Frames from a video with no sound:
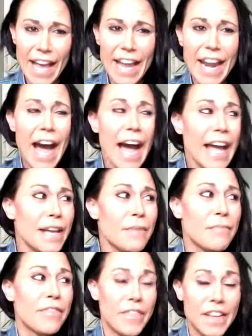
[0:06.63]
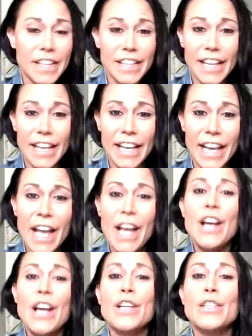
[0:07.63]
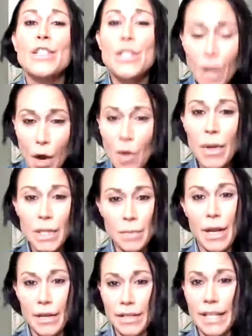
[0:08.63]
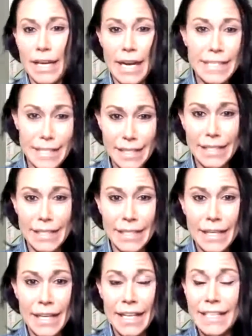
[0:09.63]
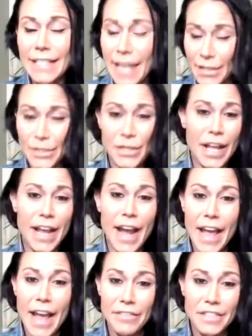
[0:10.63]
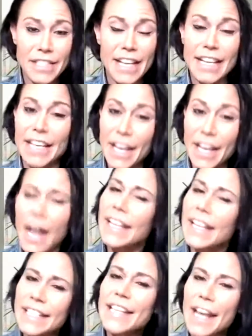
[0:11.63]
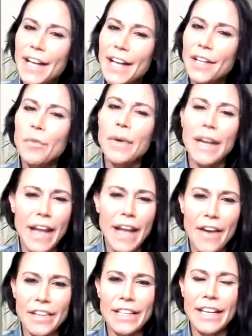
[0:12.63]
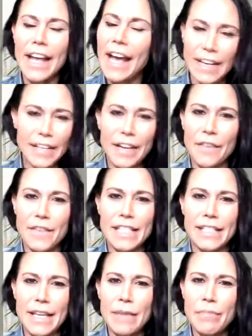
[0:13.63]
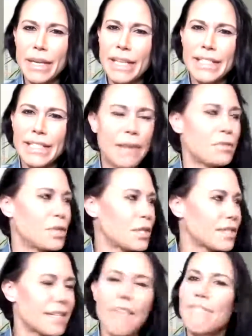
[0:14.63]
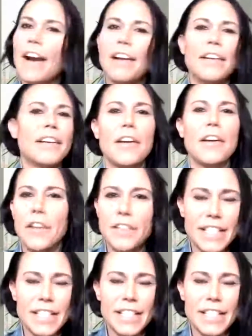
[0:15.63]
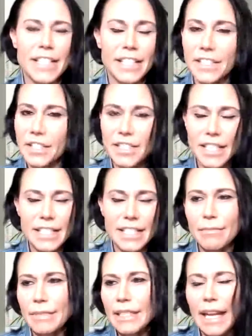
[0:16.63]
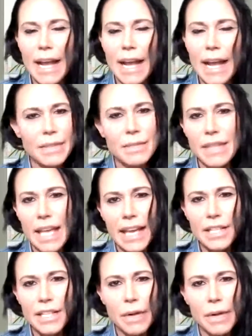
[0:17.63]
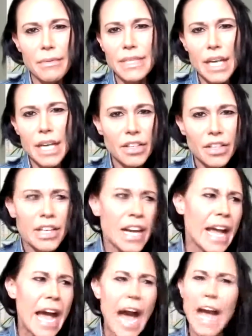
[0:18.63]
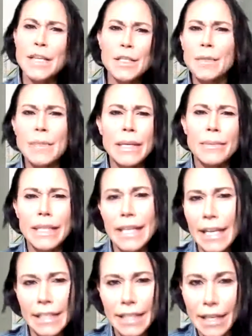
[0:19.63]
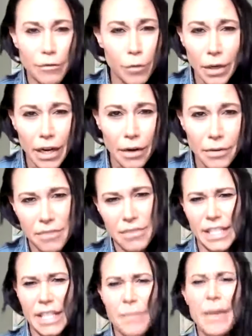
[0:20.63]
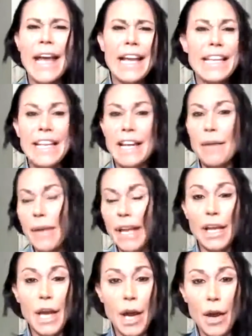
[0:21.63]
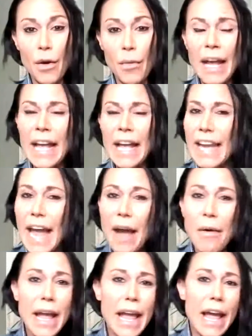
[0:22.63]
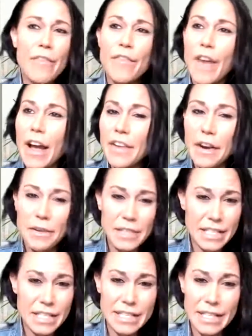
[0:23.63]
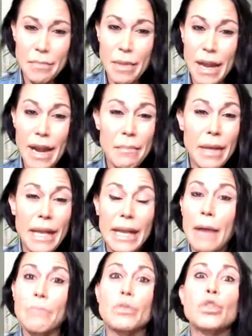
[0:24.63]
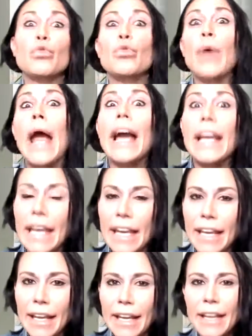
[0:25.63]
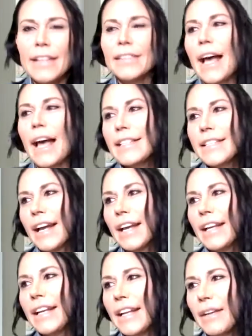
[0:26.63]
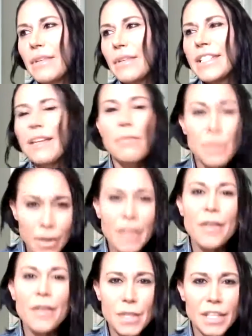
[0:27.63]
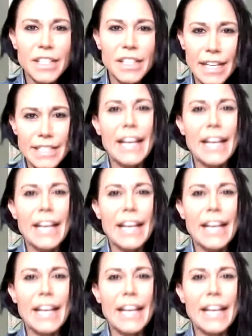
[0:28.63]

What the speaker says: And I am feeling so much better than I did yesterday. I have to say, yes, I can tell when I haven't had enough sleep because I'm just not firing on all cylinders. It's something that happens with age. When I was younger, I used to be able to get like 4 hours of sleep, get up and go. Now I have 5 hours of sleep and I'm dragging. Last night, it was one of those good nights.